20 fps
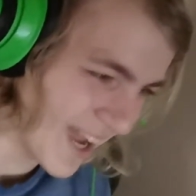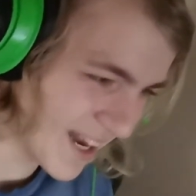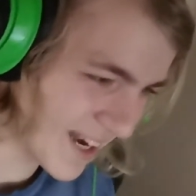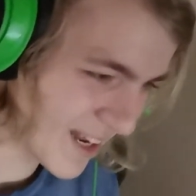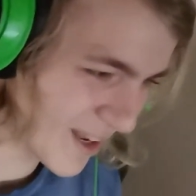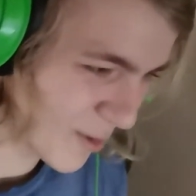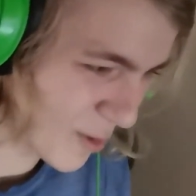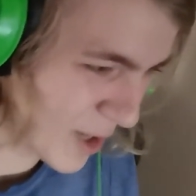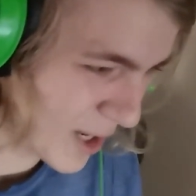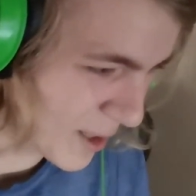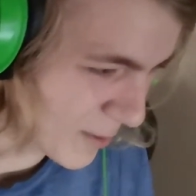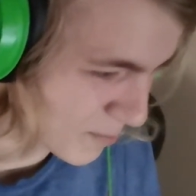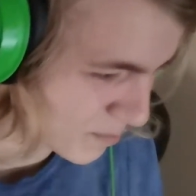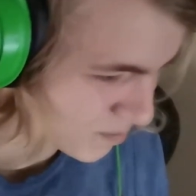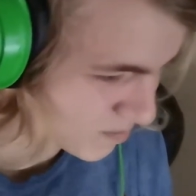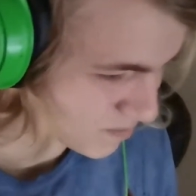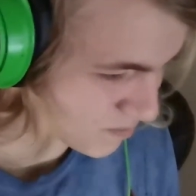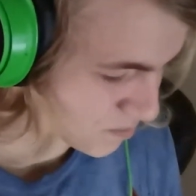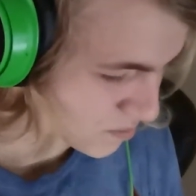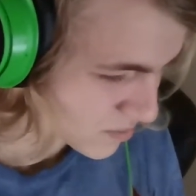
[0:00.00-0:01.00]
Anyway,
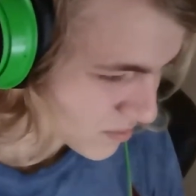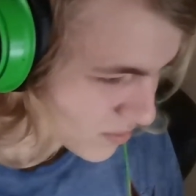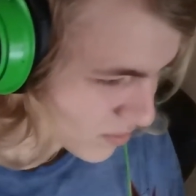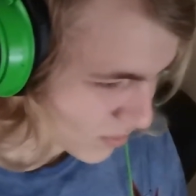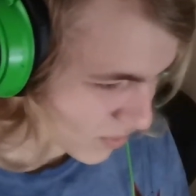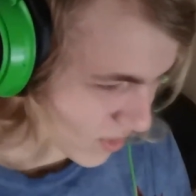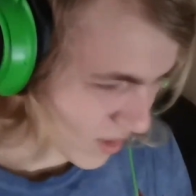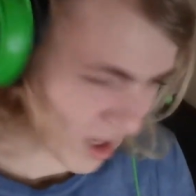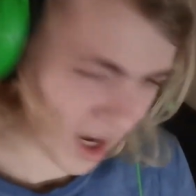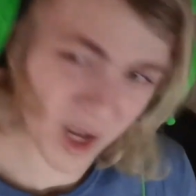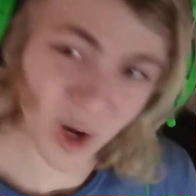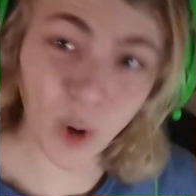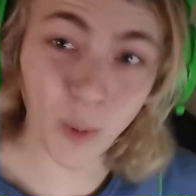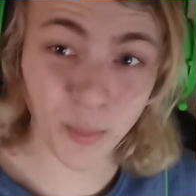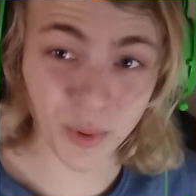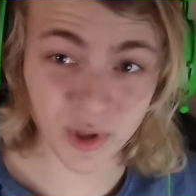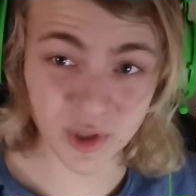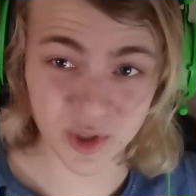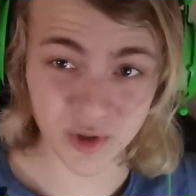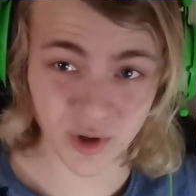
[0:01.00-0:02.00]
I
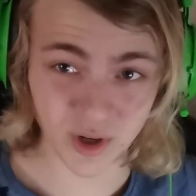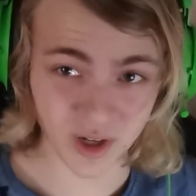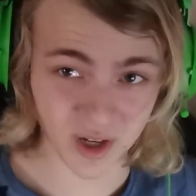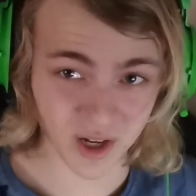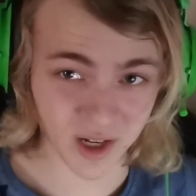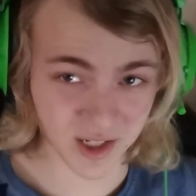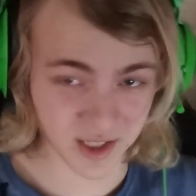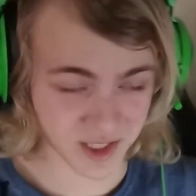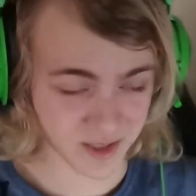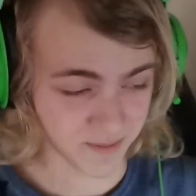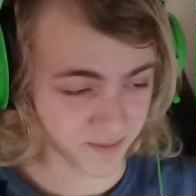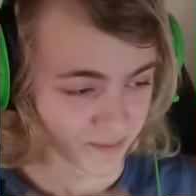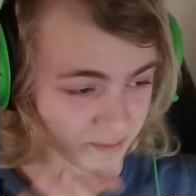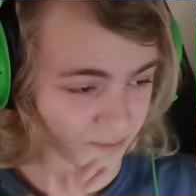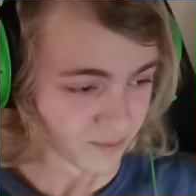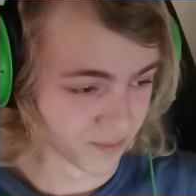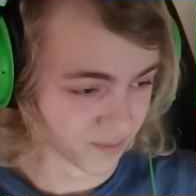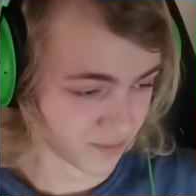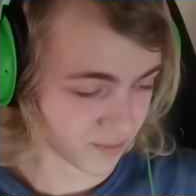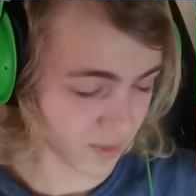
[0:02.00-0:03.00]
hope you enjoy, guys.
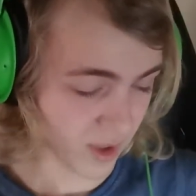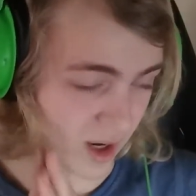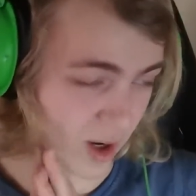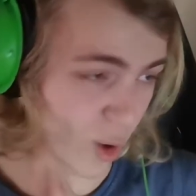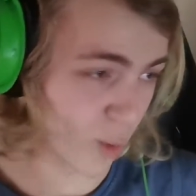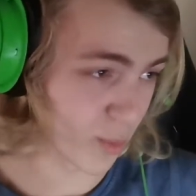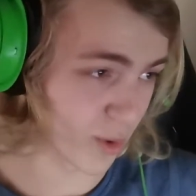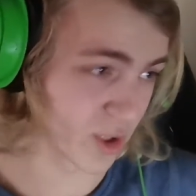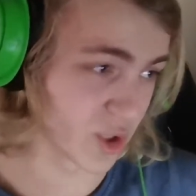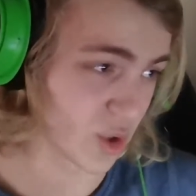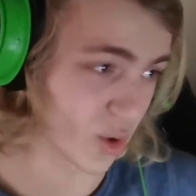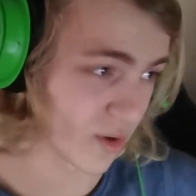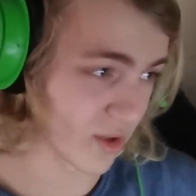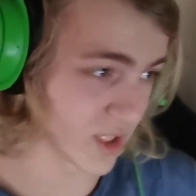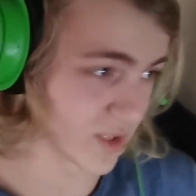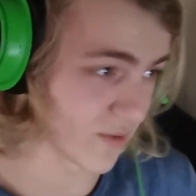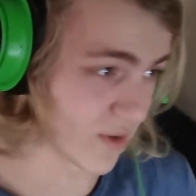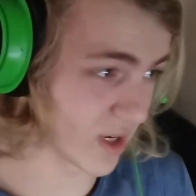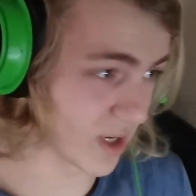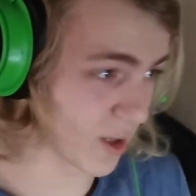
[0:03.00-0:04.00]
I hope you enjoyed
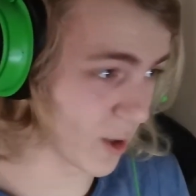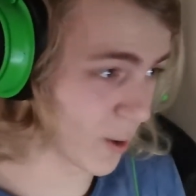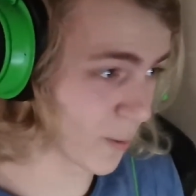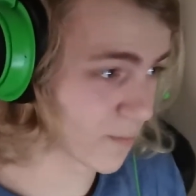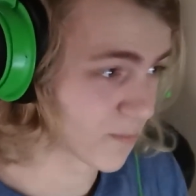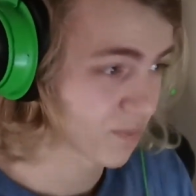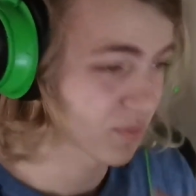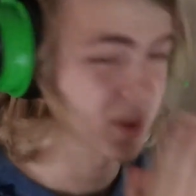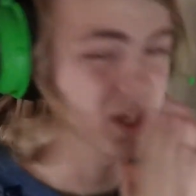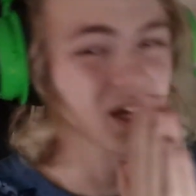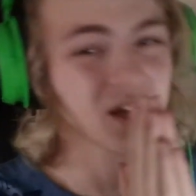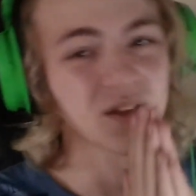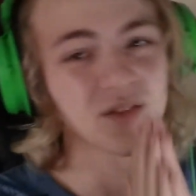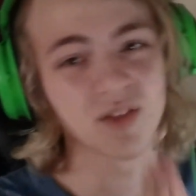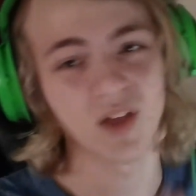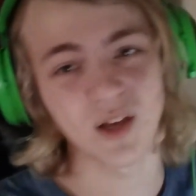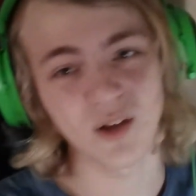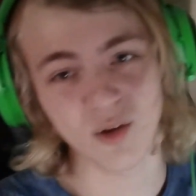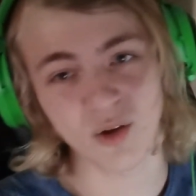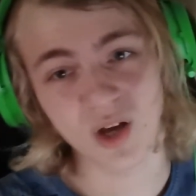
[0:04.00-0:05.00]
this video.
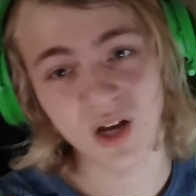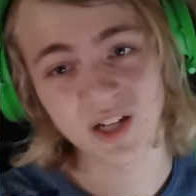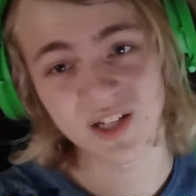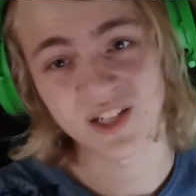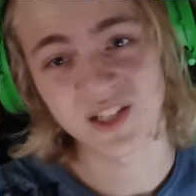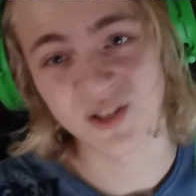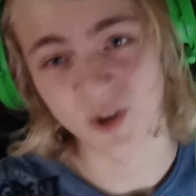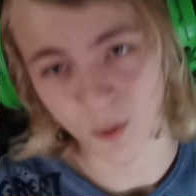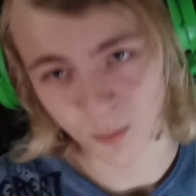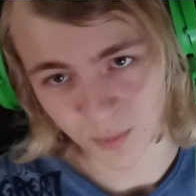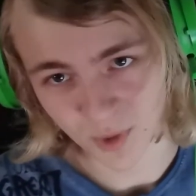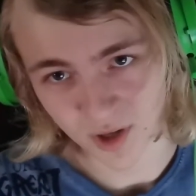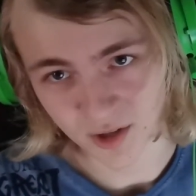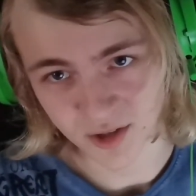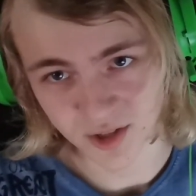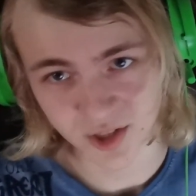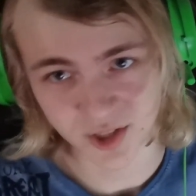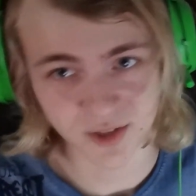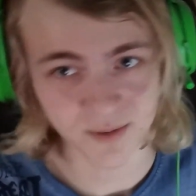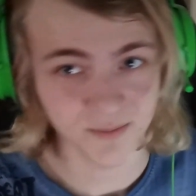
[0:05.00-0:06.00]
Thank you guys so
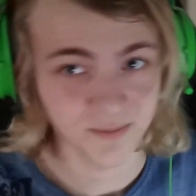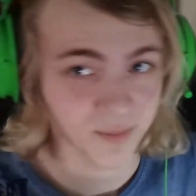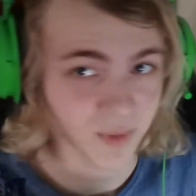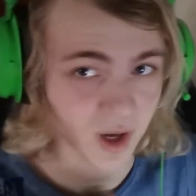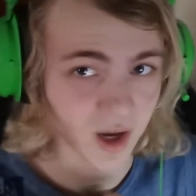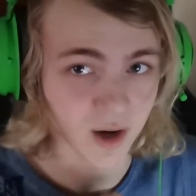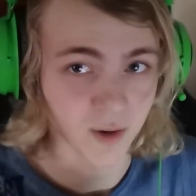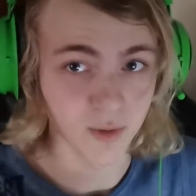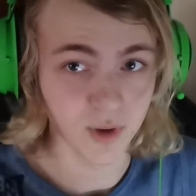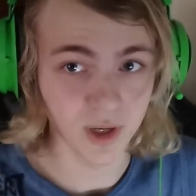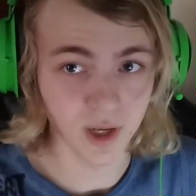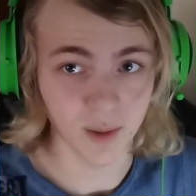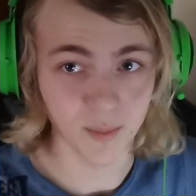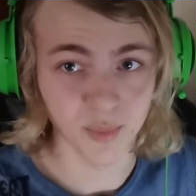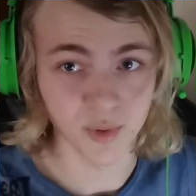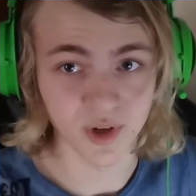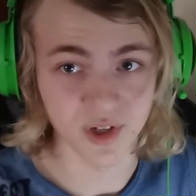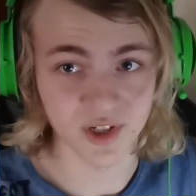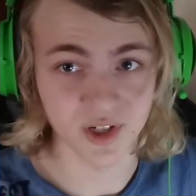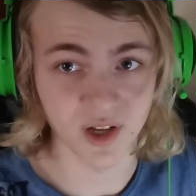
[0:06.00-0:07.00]
much. I really
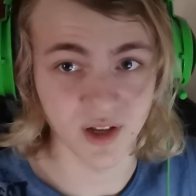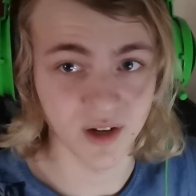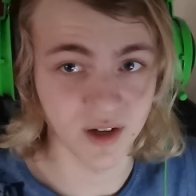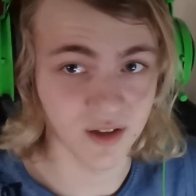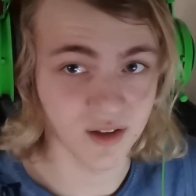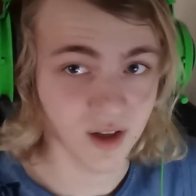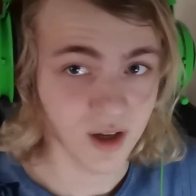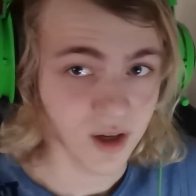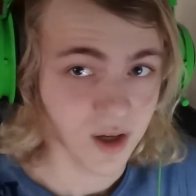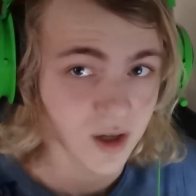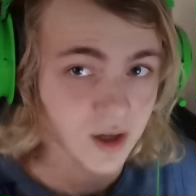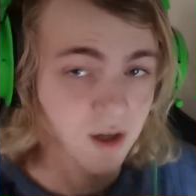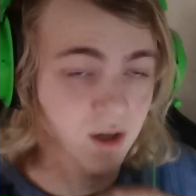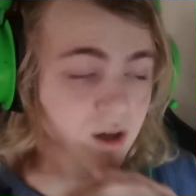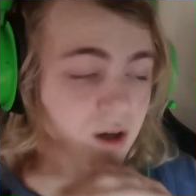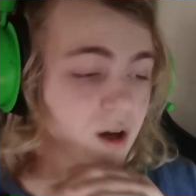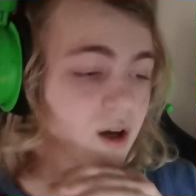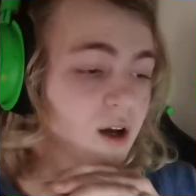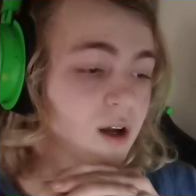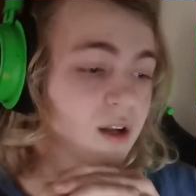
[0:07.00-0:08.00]
appreciate it.
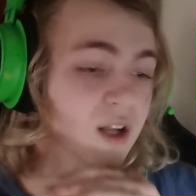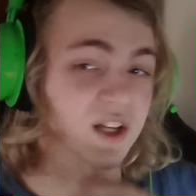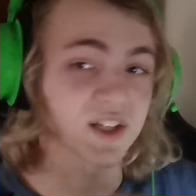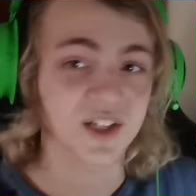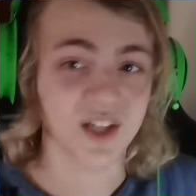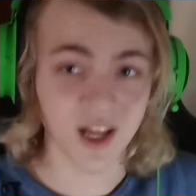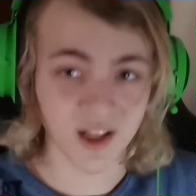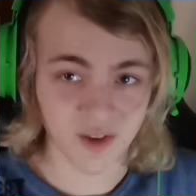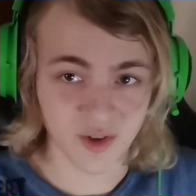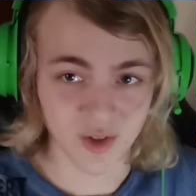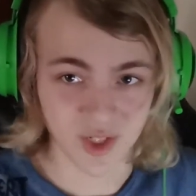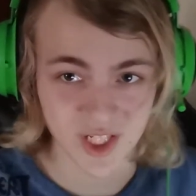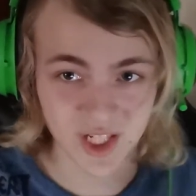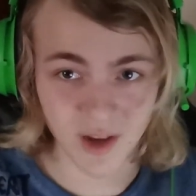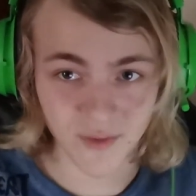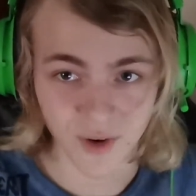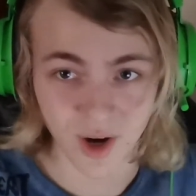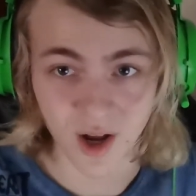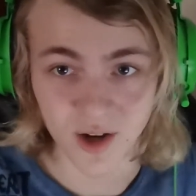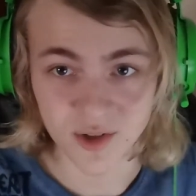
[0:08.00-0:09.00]
Uh, let's get to
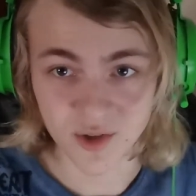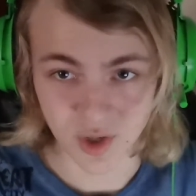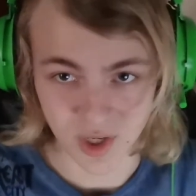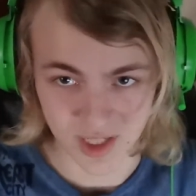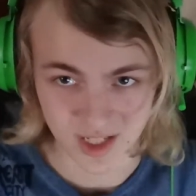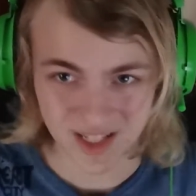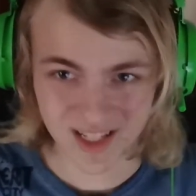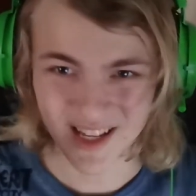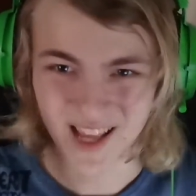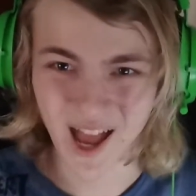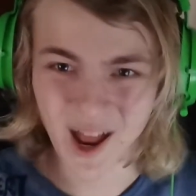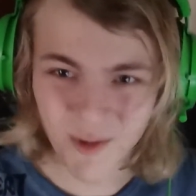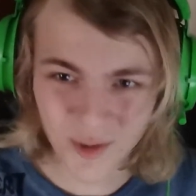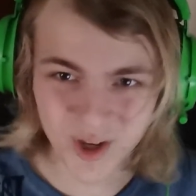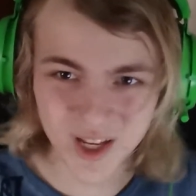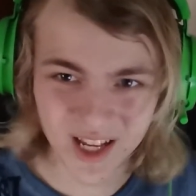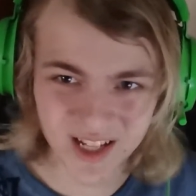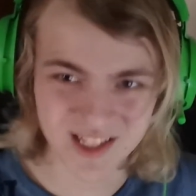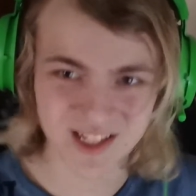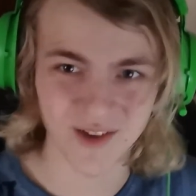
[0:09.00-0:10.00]
700. Can
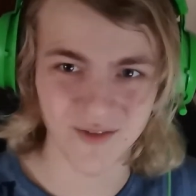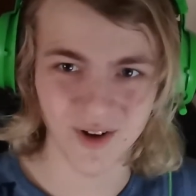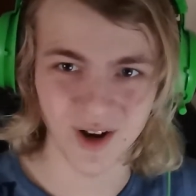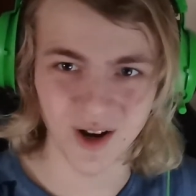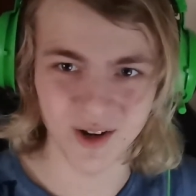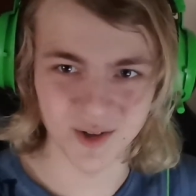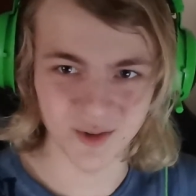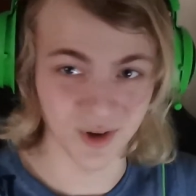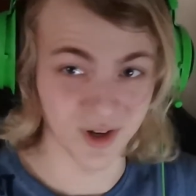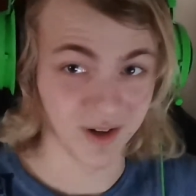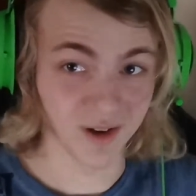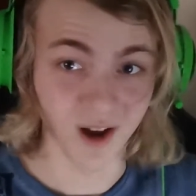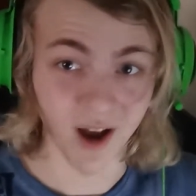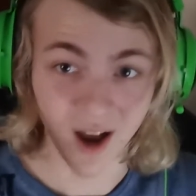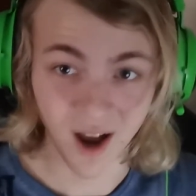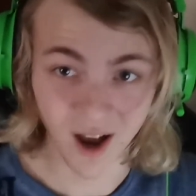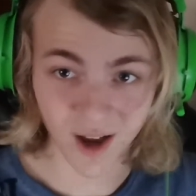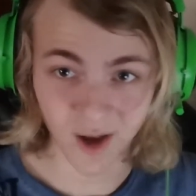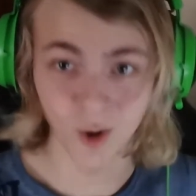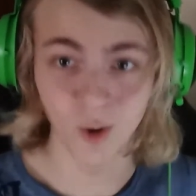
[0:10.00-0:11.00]
we get 700?
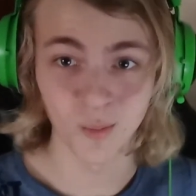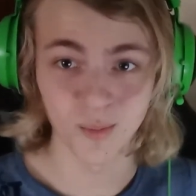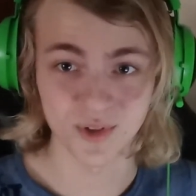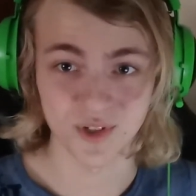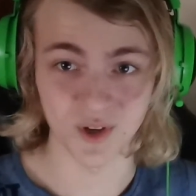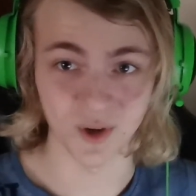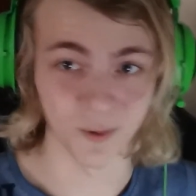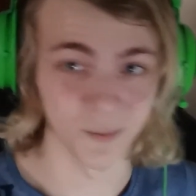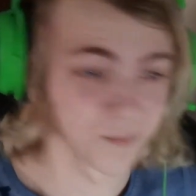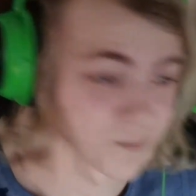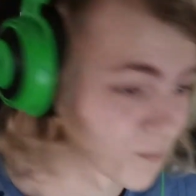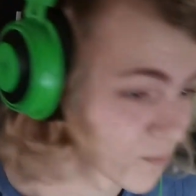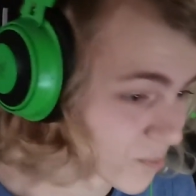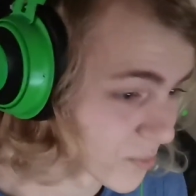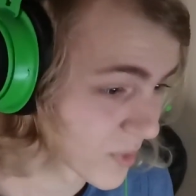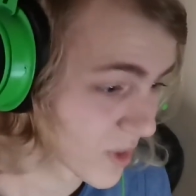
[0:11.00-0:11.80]
I hope so.